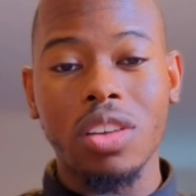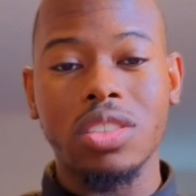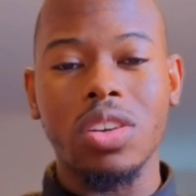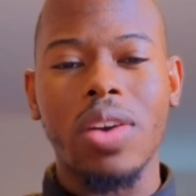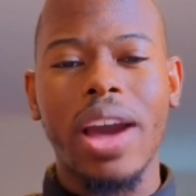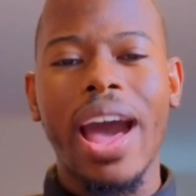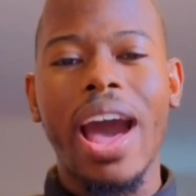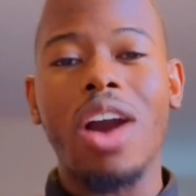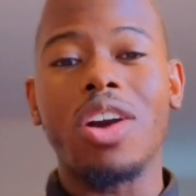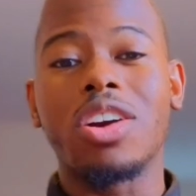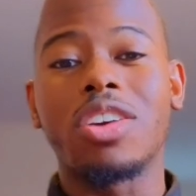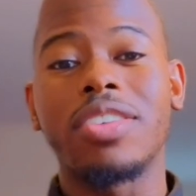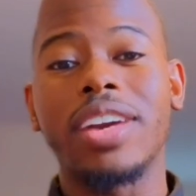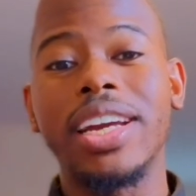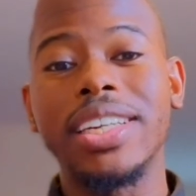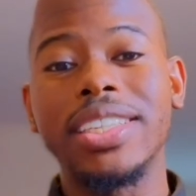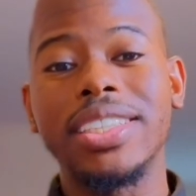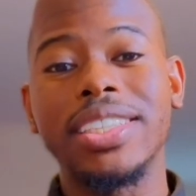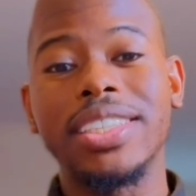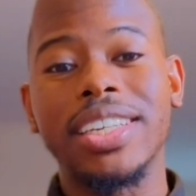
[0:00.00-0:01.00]
how
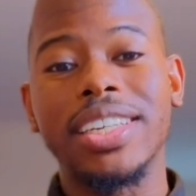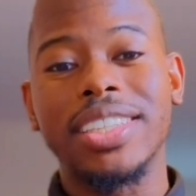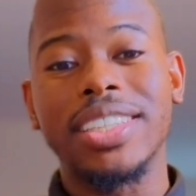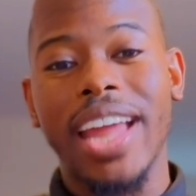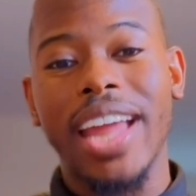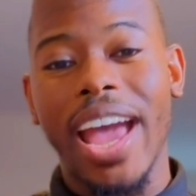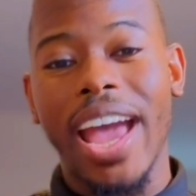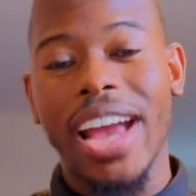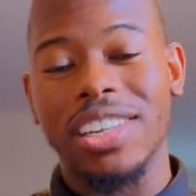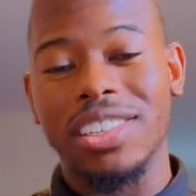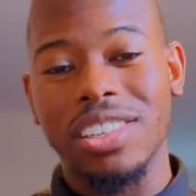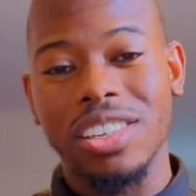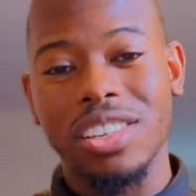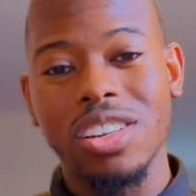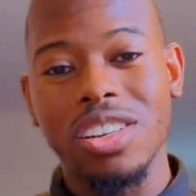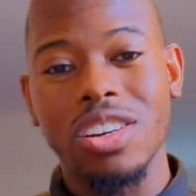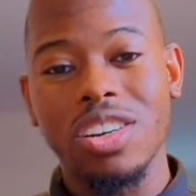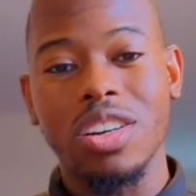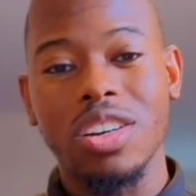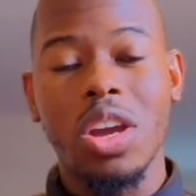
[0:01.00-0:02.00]
crazy does it actually
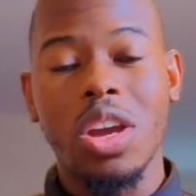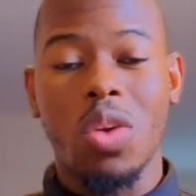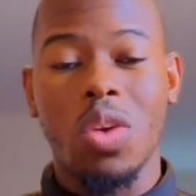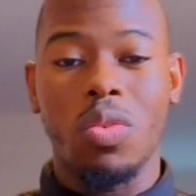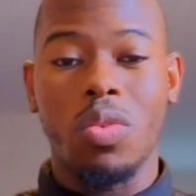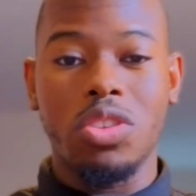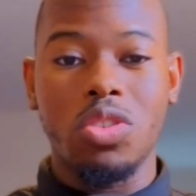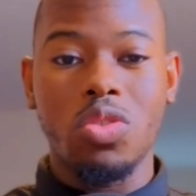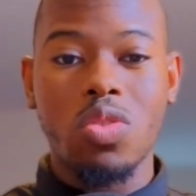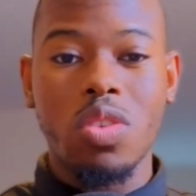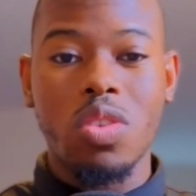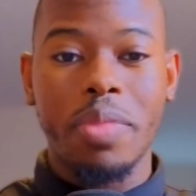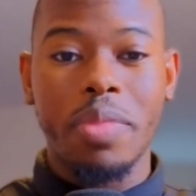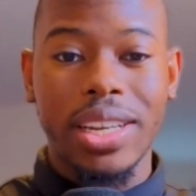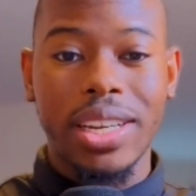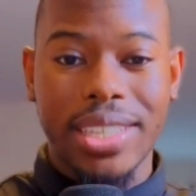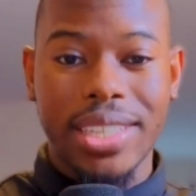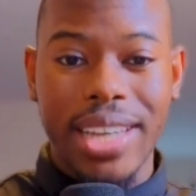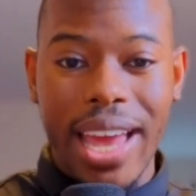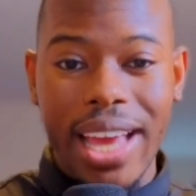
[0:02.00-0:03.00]
look when you are being
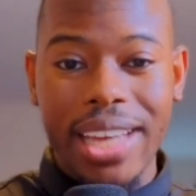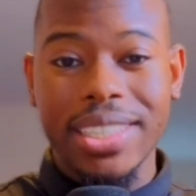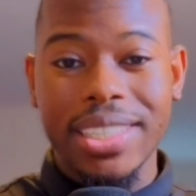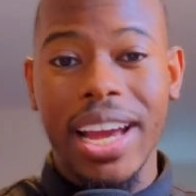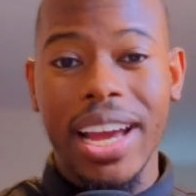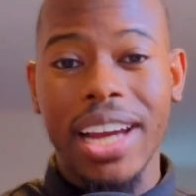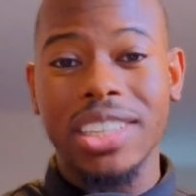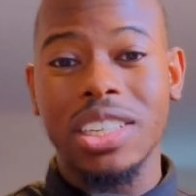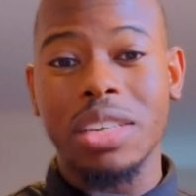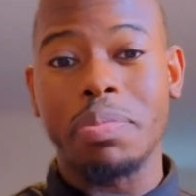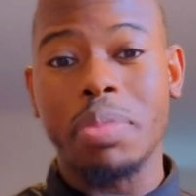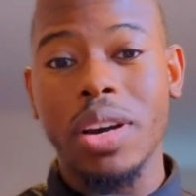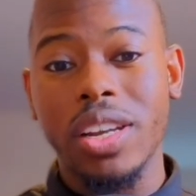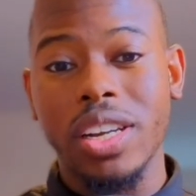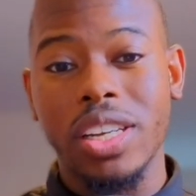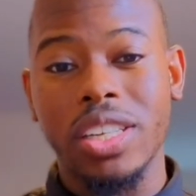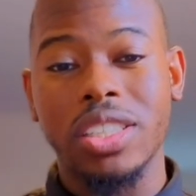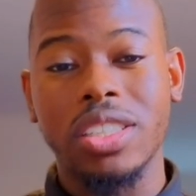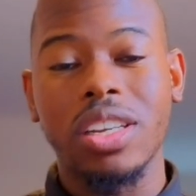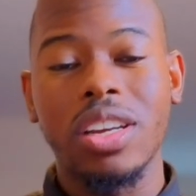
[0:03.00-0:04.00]
chastised or
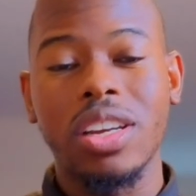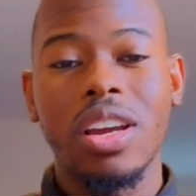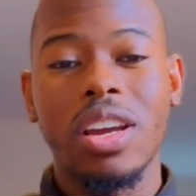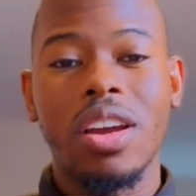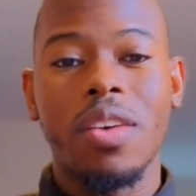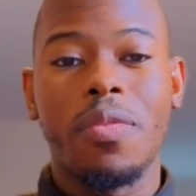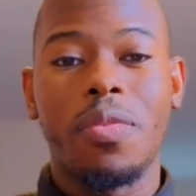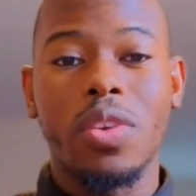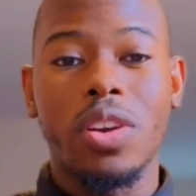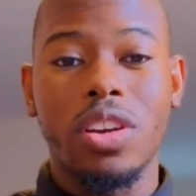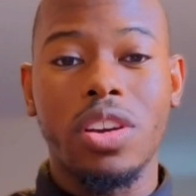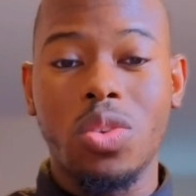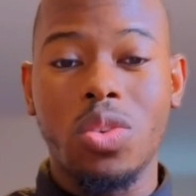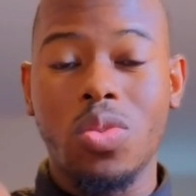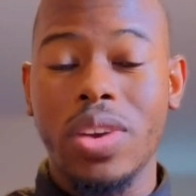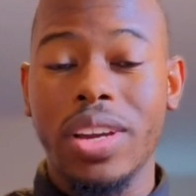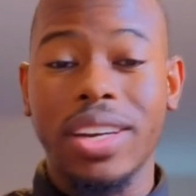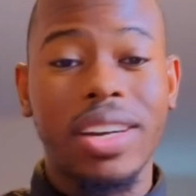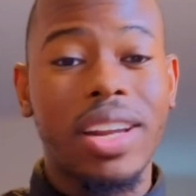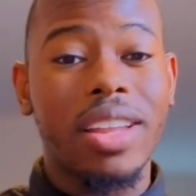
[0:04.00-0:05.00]
punished for
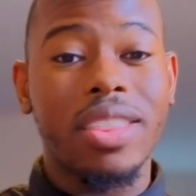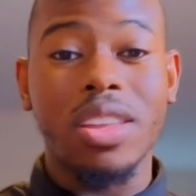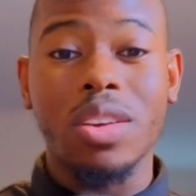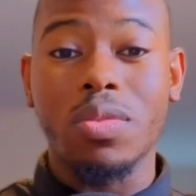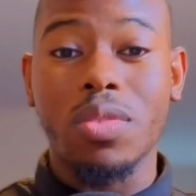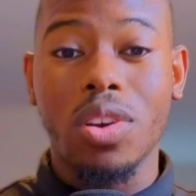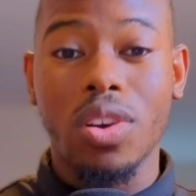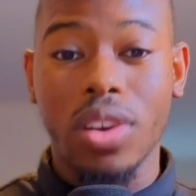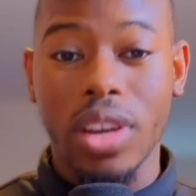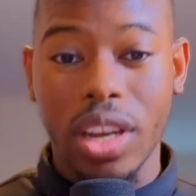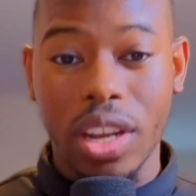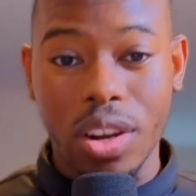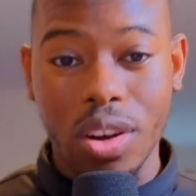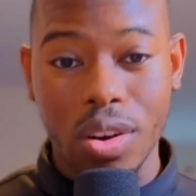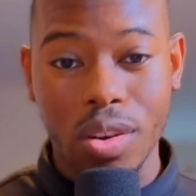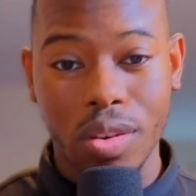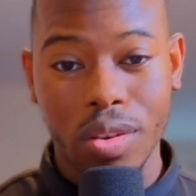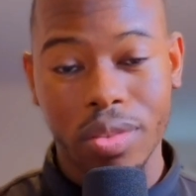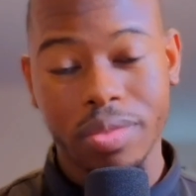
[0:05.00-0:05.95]
doing nothing wrong at all?